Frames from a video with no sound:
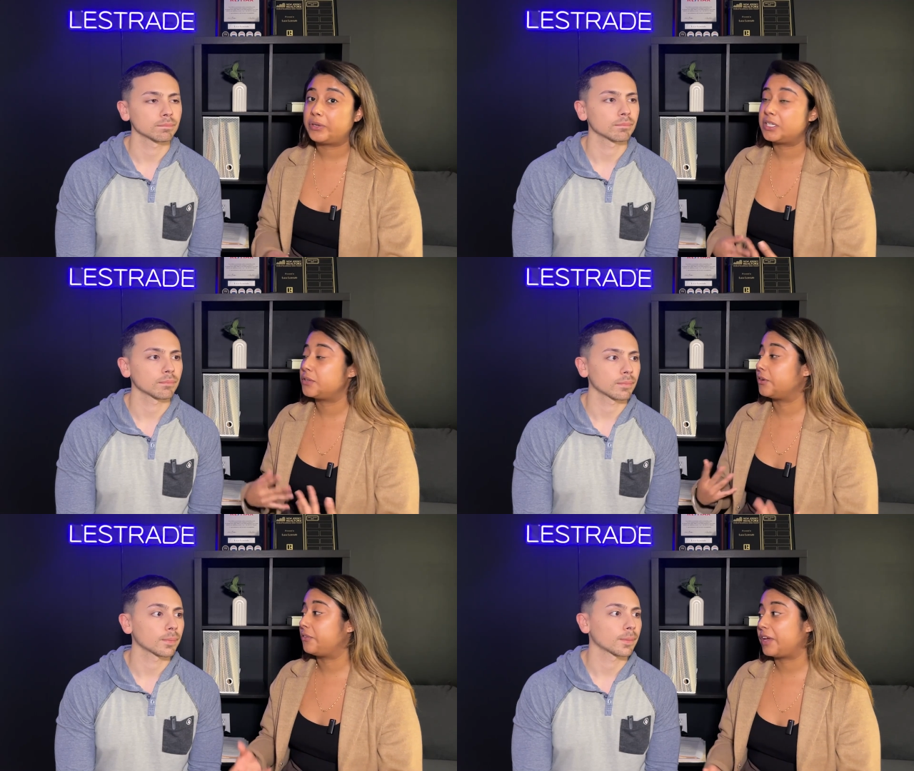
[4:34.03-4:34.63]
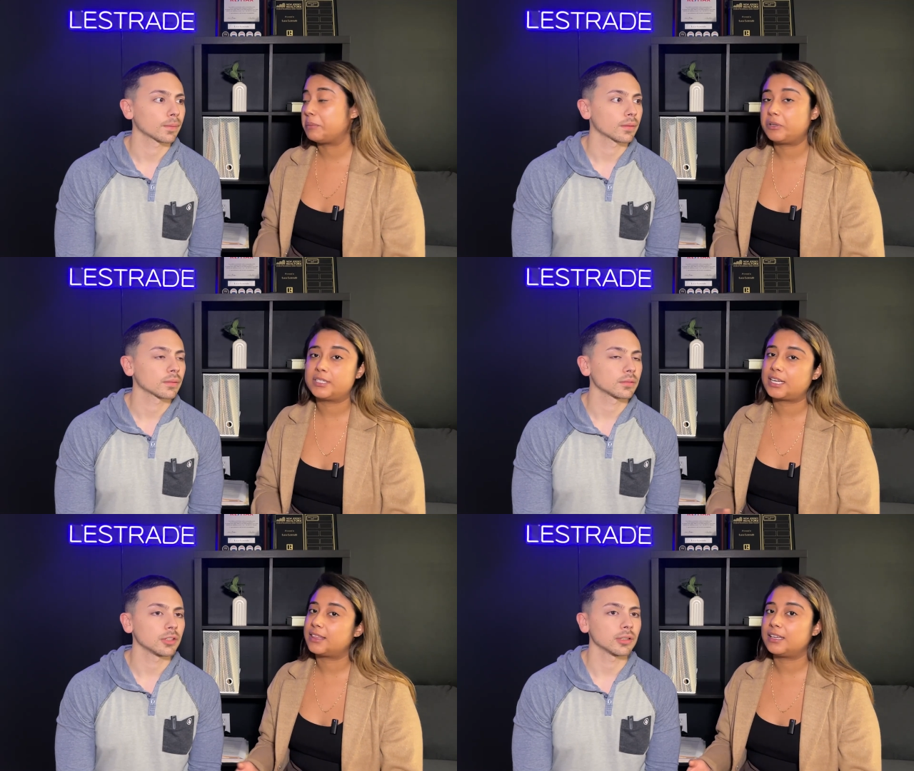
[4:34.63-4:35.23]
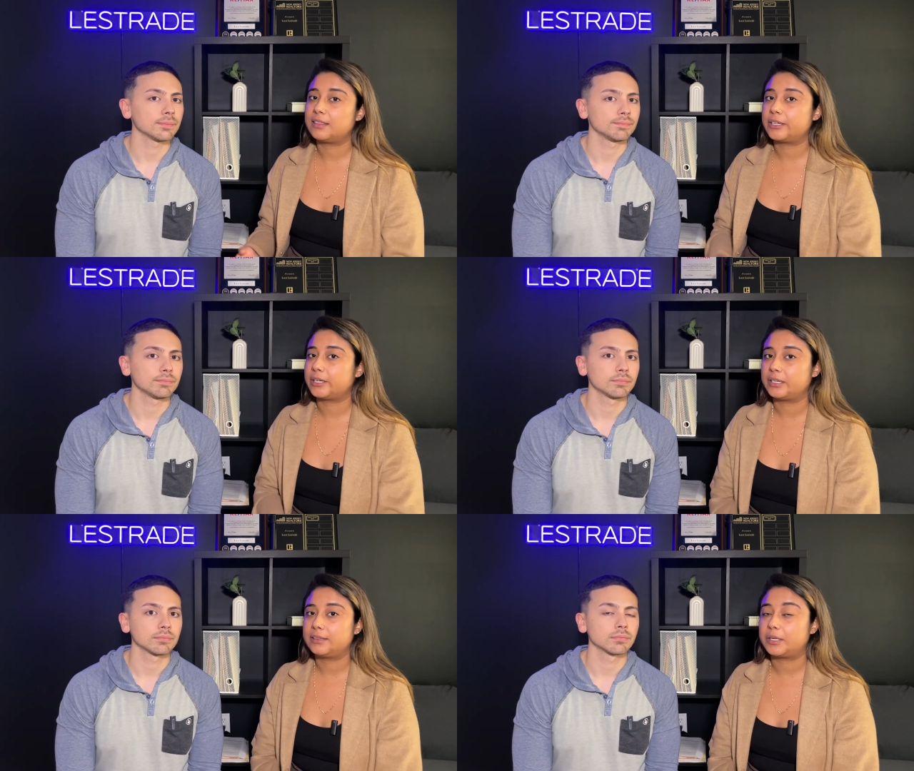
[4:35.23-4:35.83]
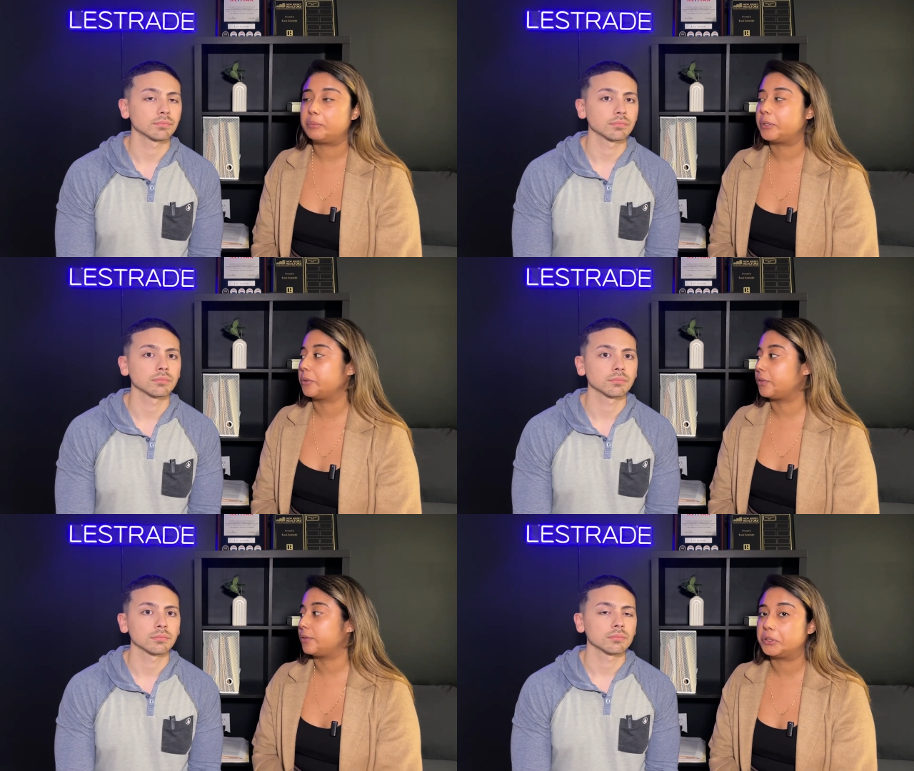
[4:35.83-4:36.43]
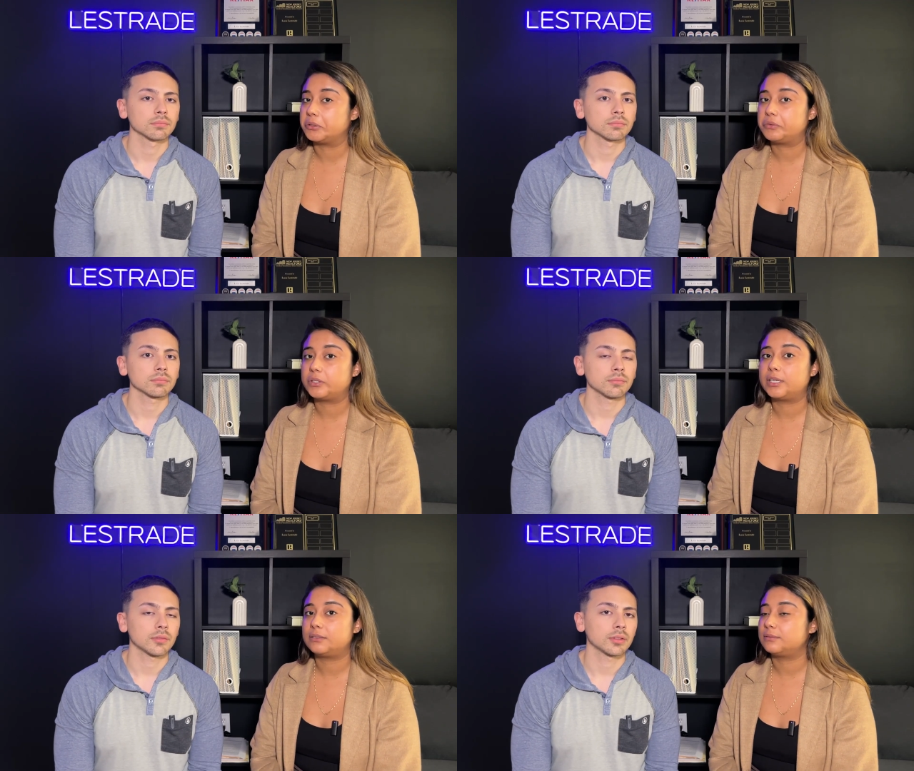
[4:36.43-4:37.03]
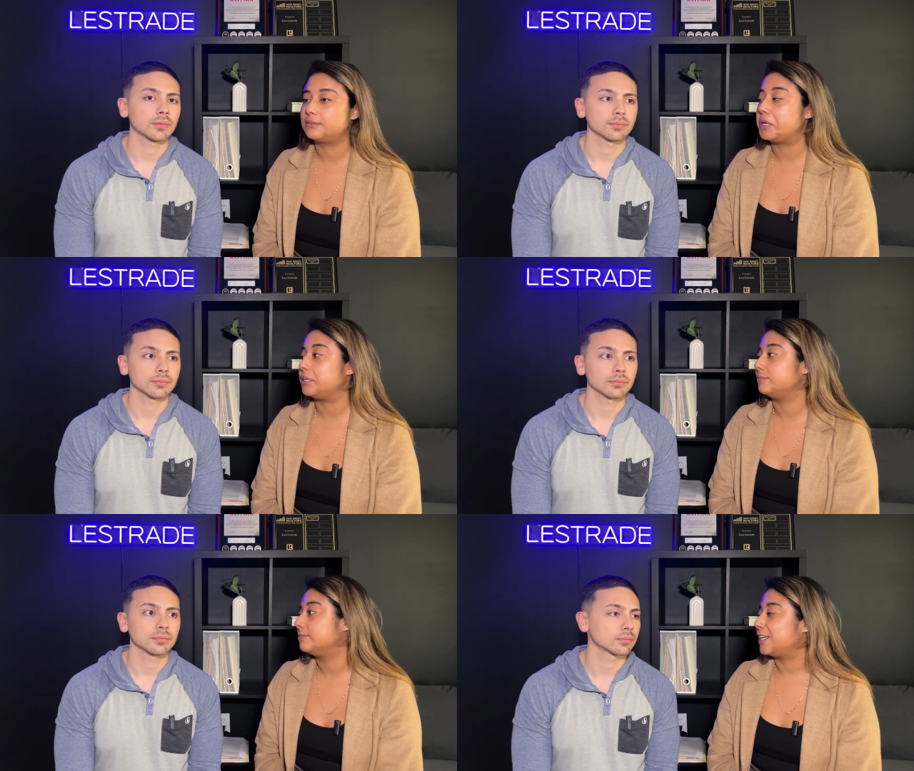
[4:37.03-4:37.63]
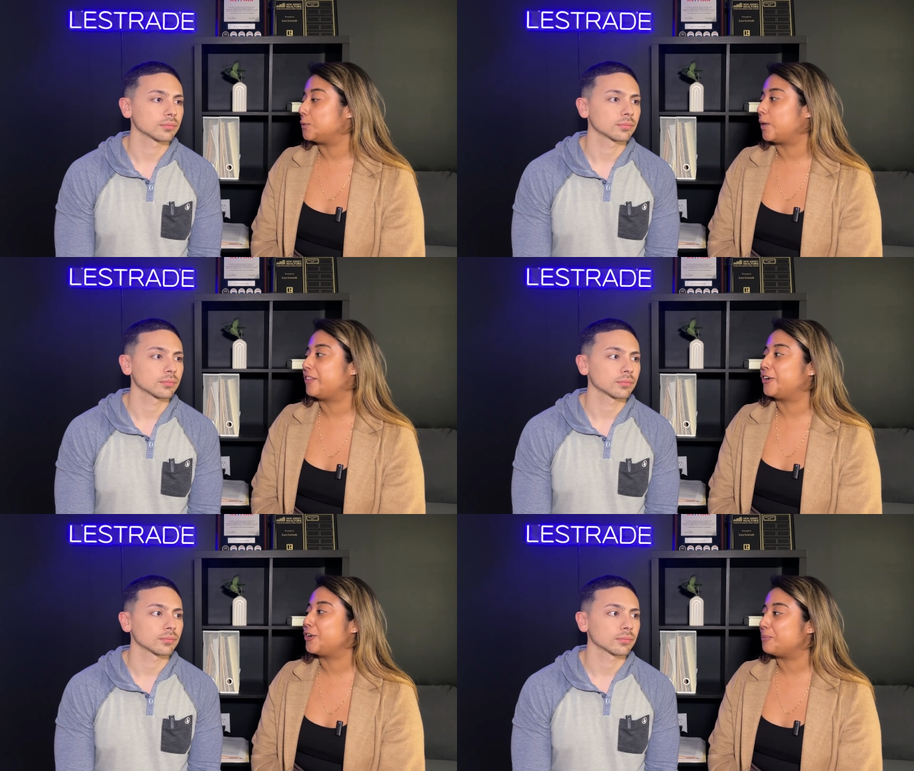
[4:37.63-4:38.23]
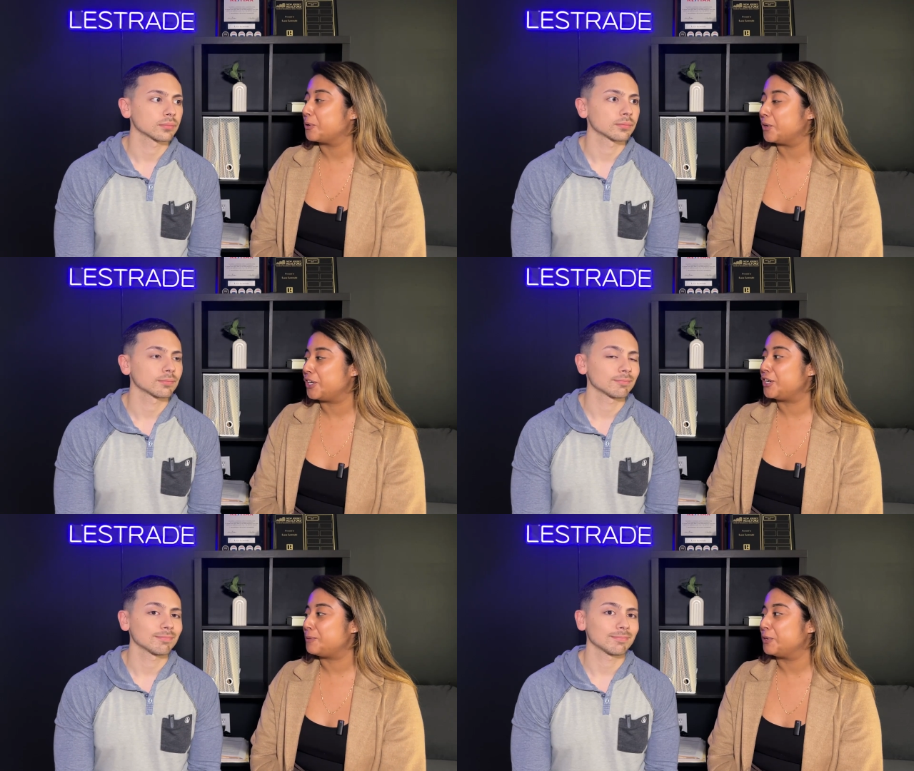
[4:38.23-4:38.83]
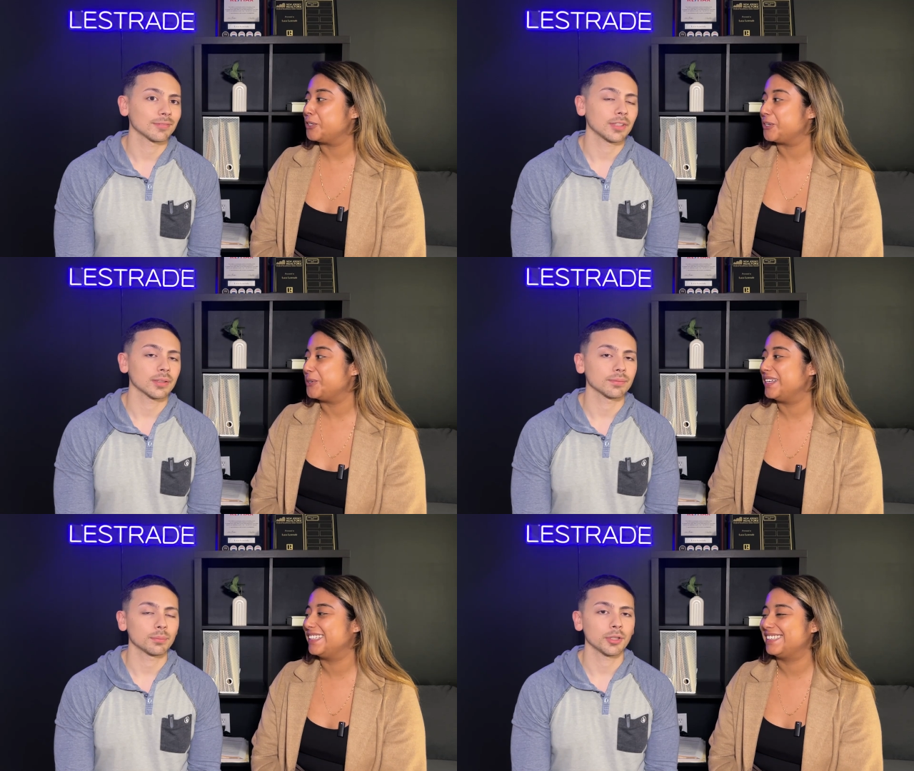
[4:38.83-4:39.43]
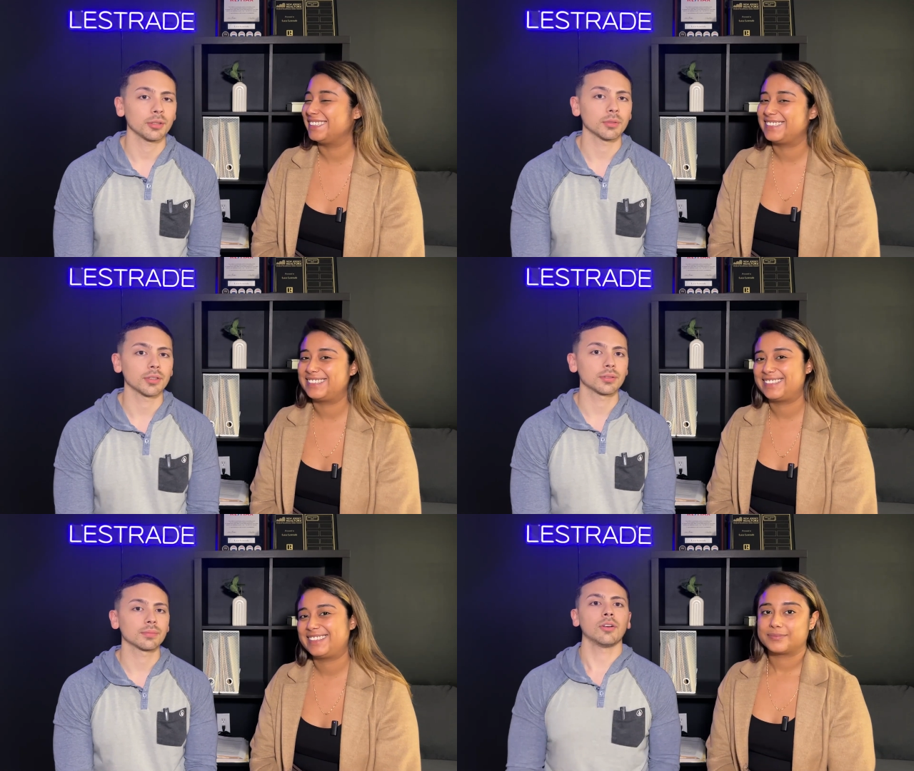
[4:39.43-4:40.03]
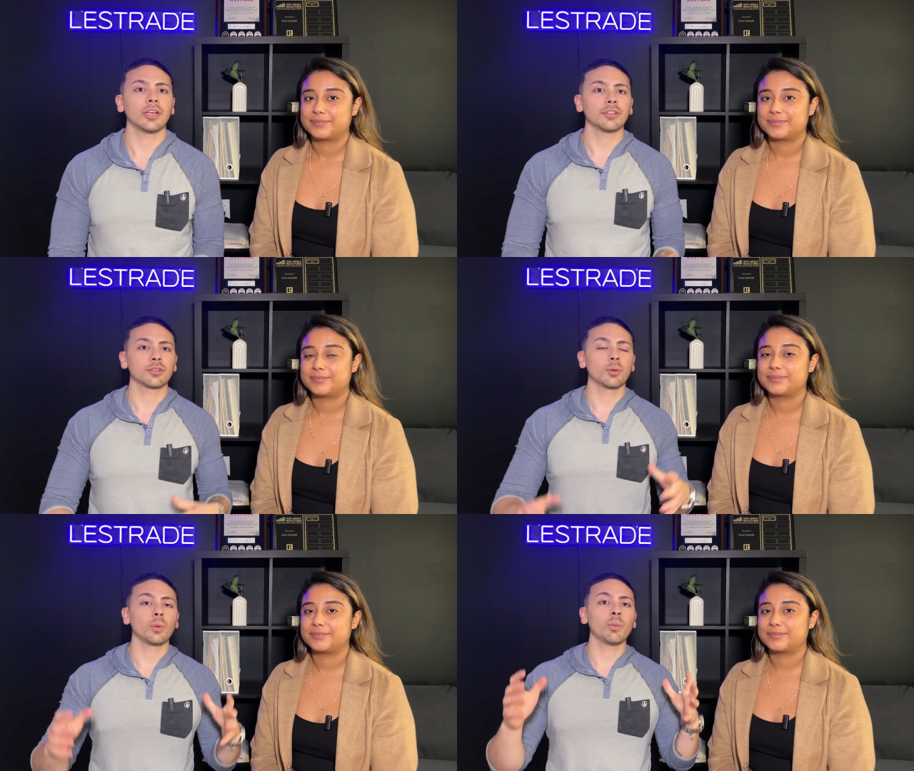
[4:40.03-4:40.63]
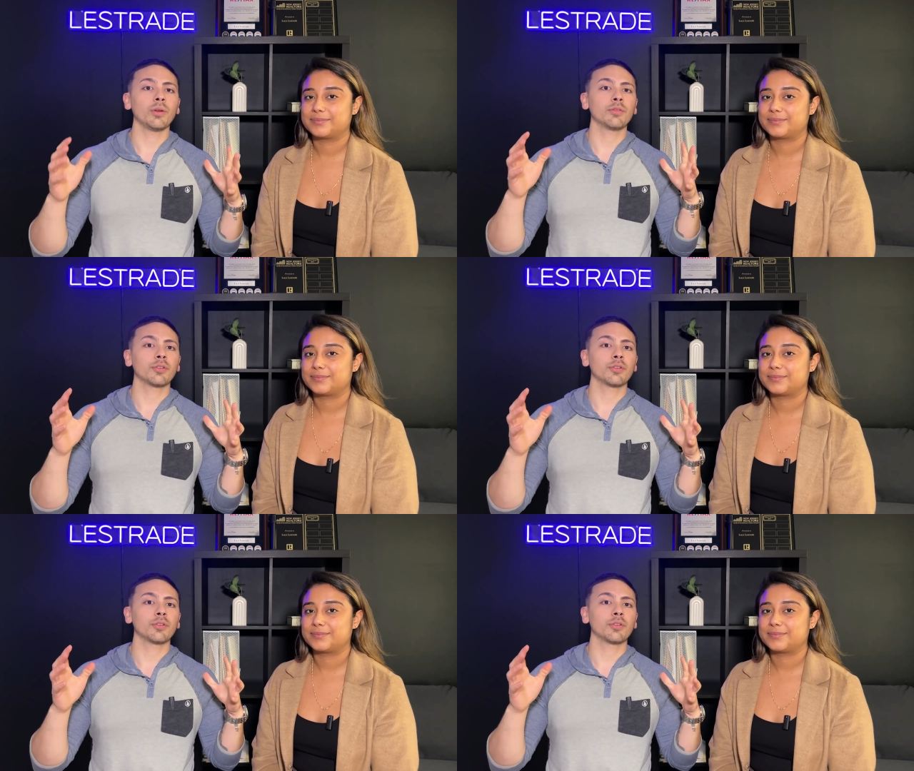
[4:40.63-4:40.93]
Speaker 1: it is for families, I yeah. think they're they're both beautiful, and I mean that's why they're number one and number two.
Speaker 2: Yeah, pretty much. Okay, so we went